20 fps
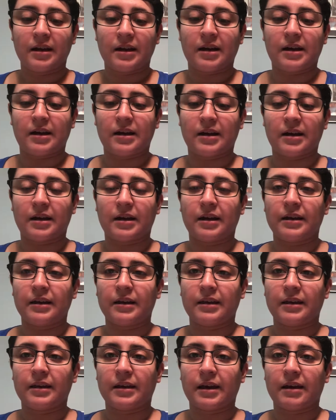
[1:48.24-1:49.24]

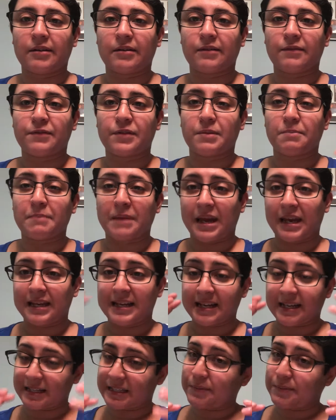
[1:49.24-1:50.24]
out of the main
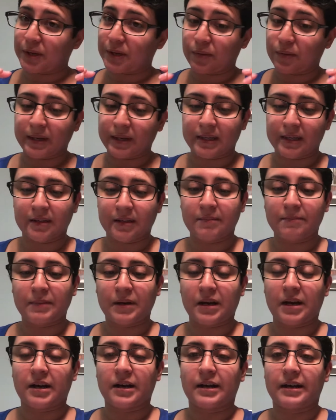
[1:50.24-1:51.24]
academic
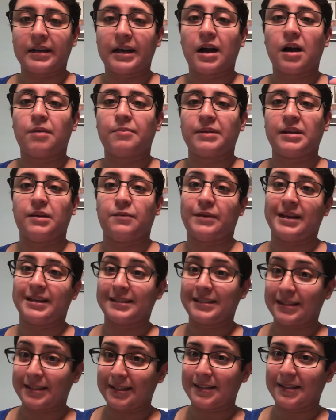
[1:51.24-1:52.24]
curriculum and how many we
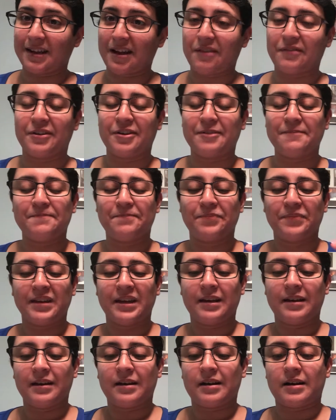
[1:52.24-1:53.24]
intended to cover.
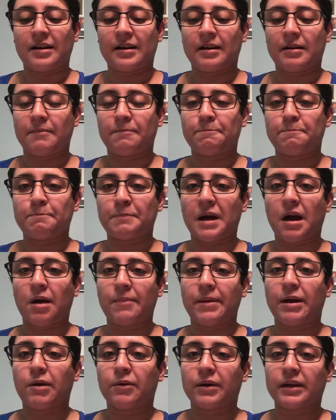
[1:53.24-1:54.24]
How
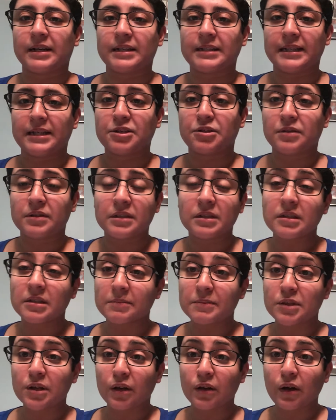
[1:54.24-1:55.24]
my organizational
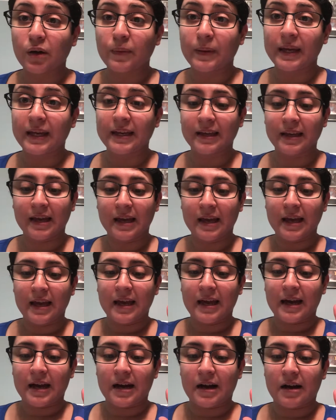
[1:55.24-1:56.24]
systems are going.
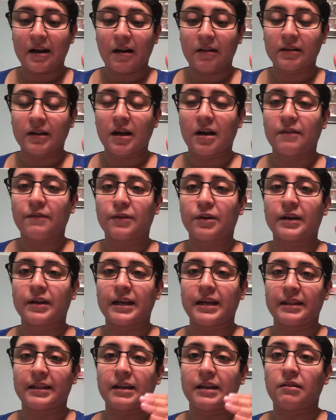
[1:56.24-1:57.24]
I'll cover
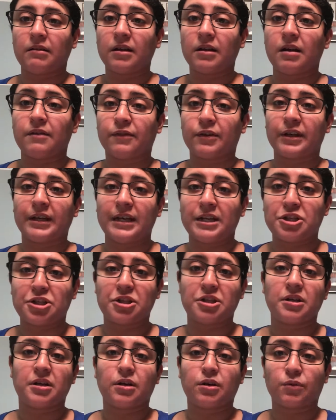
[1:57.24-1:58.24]

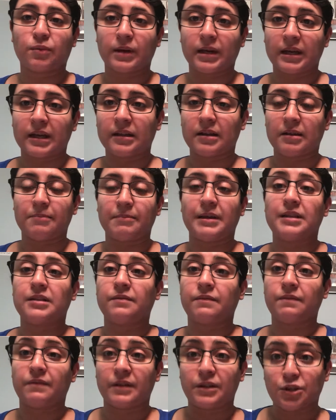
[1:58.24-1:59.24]
each curriculum
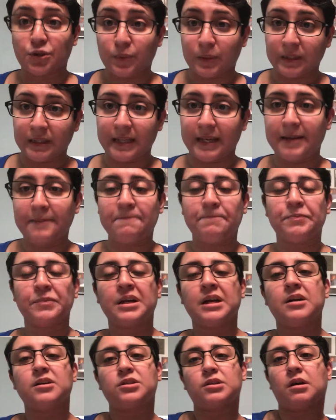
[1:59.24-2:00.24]
individually.
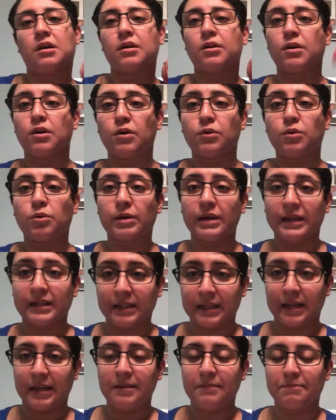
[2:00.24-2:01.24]
So I'll go
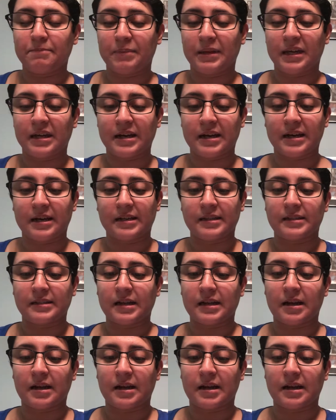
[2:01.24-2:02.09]
quickly because